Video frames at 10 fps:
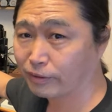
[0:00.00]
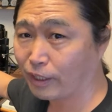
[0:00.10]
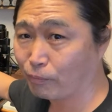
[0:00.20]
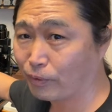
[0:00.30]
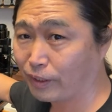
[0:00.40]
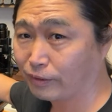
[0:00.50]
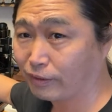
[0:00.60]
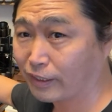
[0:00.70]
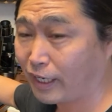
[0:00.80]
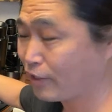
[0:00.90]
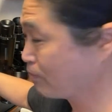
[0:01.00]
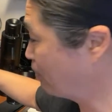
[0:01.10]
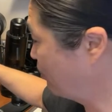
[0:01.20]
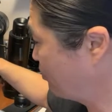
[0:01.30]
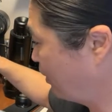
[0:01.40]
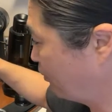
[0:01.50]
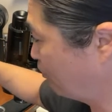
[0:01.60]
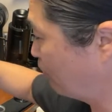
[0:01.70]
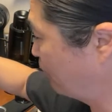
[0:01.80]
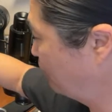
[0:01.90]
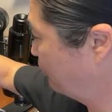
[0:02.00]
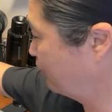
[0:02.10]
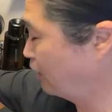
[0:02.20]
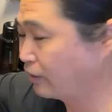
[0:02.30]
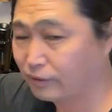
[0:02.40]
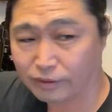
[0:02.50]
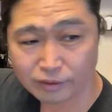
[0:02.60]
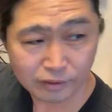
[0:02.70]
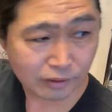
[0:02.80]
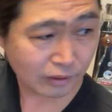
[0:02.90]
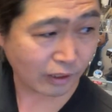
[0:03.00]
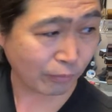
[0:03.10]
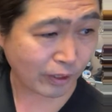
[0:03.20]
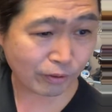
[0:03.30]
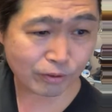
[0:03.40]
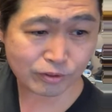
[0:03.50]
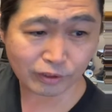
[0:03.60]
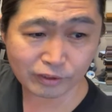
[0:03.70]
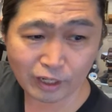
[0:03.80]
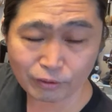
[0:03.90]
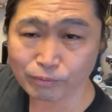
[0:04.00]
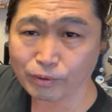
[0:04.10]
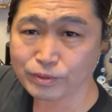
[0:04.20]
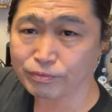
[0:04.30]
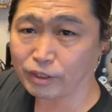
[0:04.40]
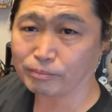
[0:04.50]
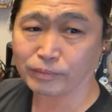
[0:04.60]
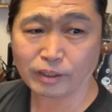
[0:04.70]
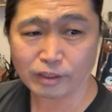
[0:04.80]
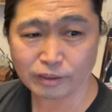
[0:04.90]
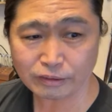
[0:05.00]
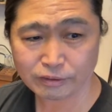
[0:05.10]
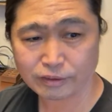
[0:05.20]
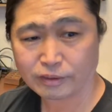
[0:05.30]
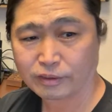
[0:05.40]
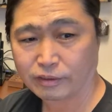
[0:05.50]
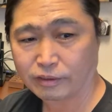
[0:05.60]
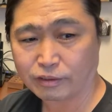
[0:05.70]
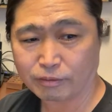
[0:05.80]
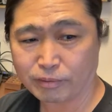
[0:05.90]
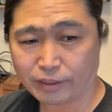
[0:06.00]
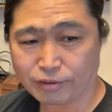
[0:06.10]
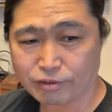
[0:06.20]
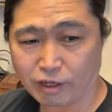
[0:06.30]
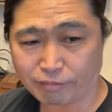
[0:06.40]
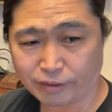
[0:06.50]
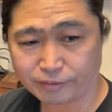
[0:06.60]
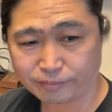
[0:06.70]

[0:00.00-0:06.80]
that with the cast burrs at the moment, okay? Uh, we are using duck roast from uh, Good Brothers Coffee.